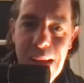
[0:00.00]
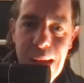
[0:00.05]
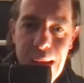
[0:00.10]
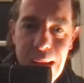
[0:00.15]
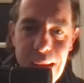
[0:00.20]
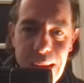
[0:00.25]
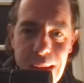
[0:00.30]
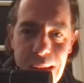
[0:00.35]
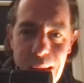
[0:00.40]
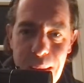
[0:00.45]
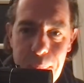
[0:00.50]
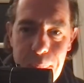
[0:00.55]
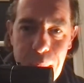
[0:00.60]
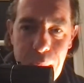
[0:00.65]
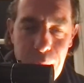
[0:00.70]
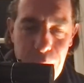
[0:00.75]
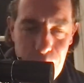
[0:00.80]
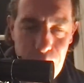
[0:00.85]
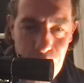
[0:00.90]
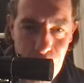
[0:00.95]
I
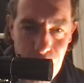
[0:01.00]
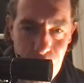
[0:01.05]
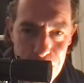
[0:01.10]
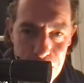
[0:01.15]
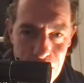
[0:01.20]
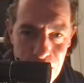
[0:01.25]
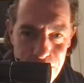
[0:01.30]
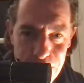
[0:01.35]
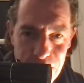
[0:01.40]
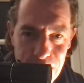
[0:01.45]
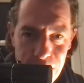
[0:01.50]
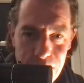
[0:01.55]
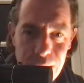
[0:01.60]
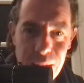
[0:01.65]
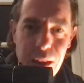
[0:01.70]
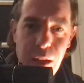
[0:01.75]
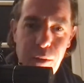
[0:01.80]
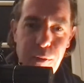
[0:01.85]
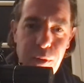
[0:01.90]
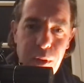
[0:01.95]
hope you're having a
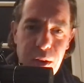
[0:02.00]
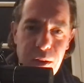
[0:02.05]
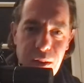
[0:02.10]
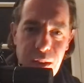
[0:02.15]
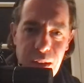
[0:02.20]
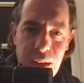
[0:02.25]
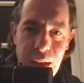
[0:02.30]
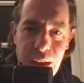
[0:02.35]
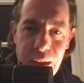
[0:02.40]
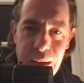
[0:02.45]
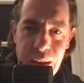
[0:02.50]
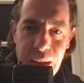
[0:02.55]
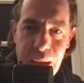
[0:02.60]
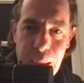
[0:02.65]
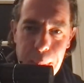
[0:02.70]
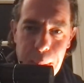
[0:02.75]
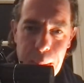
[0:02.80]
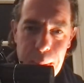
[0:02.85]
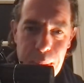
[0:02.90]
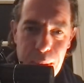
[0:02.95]
lovely day and a
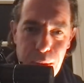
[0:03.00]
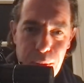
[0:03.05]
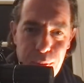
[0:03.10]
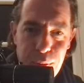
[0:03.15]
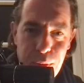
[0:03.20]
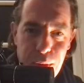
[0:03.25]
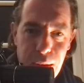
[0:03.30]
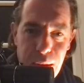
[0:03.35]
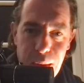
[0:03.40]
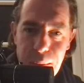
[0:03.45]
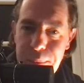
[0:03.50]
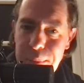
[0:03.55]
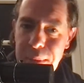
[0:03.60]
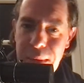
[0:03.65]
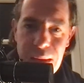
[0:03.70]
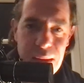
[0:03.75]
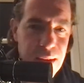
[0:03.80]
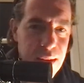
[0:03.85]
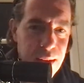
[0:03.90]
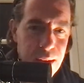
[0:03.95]
happy birthday.
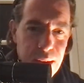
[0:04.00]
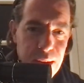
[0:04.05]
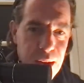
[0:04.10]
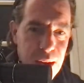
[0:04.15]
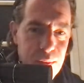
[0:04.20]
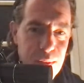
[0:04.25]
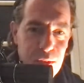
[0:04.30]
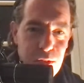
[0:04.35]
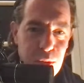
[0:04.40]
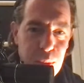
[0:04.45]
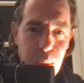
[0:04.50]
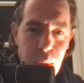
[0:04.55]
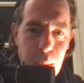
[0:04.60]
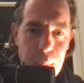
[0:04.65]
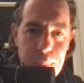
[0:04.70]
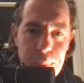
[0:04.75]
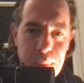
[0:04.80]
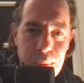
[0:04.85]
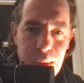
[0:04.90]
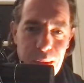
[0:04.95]
This is
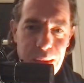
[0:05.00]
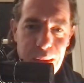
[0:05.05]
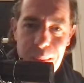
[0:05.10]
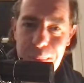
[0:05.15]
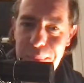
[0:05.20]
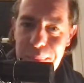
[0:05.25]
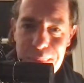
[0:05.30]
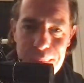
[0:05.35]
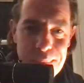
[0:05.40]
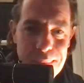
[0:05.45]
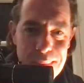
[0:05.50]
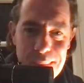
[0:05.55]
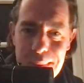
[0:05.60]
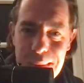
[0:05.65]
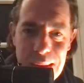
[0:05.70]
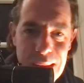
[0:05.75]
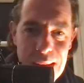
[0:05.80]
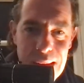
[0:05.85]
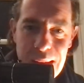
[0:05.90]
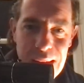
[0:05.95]
what
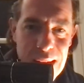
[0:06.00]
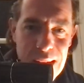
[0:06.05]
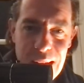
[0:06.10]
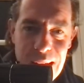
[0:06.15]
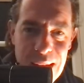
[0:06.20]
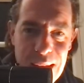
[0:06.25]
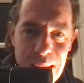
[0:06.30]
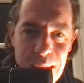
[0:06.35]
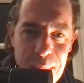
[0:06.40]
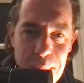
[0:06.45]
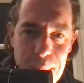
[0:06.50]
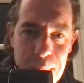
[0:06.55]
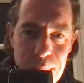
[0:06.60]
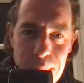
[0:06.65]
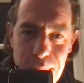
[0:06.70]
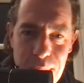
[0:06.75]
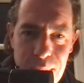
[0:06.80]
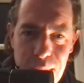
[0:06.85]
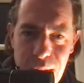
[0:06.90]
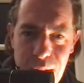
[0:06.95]

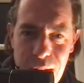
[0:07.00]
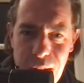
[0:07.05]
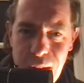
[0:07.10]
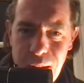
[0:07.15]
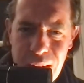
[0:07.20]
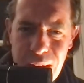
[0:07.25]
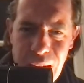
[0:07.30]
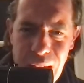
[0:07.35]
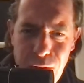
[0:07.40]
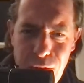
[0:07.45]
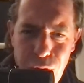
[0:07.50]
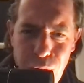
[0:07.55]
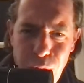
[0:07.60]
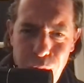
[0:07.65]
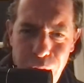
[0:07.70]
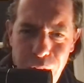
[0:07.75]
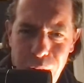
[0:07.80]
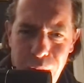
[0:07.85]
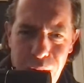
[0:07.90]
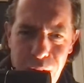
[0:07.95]
Nigel
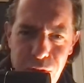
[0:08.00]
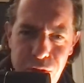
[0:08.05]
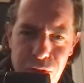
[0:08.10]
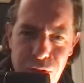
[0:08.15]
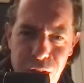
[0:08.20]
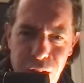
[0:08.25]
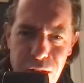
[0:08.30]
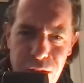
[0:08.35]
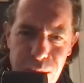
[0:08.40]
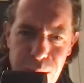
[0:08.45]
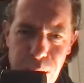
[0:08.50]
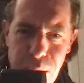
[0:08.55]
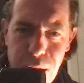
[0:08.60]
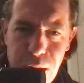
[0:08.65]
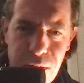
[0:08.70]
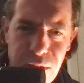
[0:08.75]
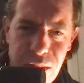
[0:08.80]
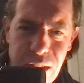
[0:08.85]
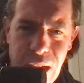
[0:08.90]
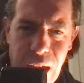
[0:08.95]
Farage does on
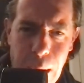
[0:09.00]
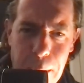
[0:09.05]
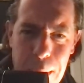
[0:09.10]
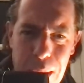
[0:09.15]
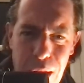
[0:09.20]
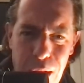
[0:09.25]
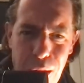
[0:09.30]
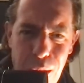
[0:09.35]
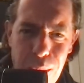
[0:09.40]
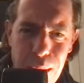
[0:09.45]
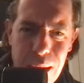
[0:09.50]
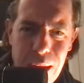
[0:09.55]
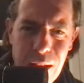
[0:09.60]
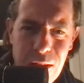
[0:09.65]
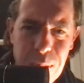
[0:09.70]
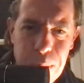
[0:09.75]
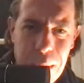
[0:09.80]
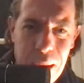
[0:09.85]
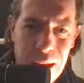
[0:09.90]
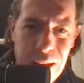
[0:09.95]
his cameo. He
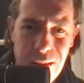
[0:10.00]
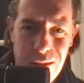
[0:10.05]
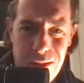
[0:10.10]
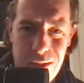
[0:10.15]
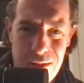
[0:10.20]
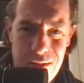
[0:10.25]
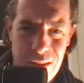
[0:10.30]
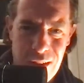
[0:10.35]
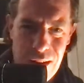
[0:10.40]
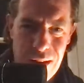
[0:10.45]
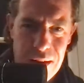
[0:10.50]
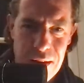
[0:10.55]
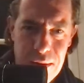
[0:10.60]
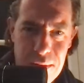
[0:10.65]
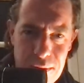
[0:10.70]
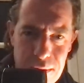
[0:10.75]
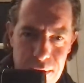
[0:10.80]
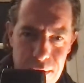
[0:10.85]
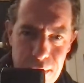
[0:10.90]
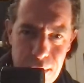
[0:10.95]
gets paid to say
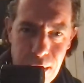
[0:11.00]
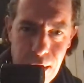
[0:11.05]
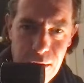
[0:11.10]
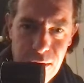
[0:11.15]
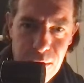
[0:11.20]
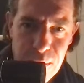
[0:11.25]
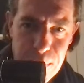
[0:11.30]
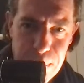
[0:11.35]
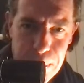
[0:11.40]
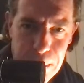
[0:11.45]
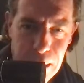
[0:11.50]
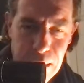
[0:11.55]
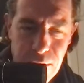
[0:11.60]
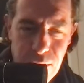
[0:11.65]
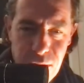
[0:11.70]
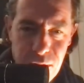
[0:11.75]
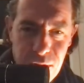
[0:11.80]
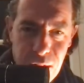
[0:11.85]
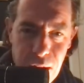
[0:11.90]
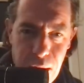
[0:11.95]
this. So he gets paid
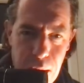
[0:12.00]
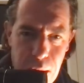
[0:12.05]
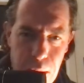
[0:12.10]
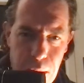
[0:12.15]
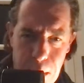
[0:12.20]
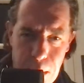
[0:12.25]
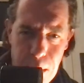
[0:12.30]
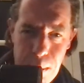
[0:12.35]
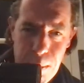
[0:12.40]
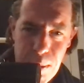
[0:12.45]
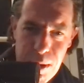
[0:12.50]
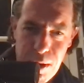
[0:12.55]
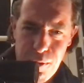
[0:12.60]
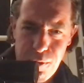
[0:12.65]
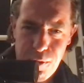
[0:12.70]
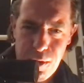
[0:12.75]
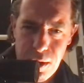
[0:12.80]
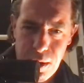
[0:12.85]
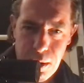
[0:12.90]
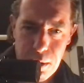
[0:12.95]
to say, "Oh, happy
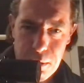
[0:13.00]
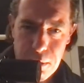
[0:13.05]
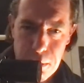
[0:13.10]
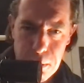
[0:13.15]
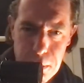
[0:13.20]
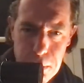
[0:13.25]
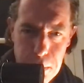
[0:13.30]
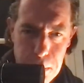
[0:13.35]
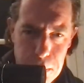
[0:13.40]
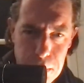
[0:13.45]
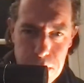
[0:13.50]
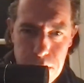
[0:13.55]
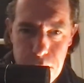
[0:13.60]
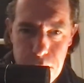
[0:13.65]
birthday to